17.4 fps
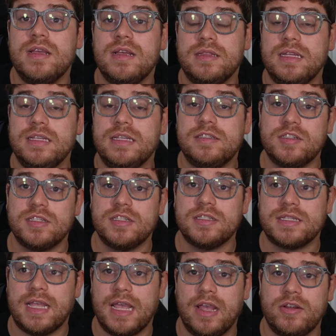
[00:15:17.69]
These are
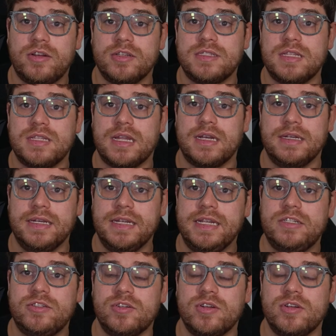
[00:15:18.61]
just characters that
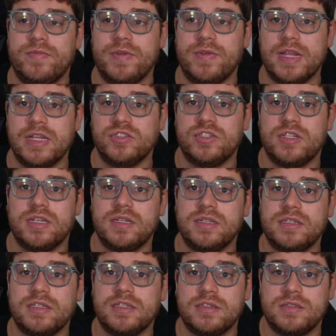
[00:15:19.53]
need to avenge
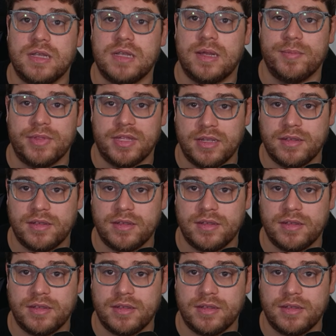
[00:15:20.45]
something.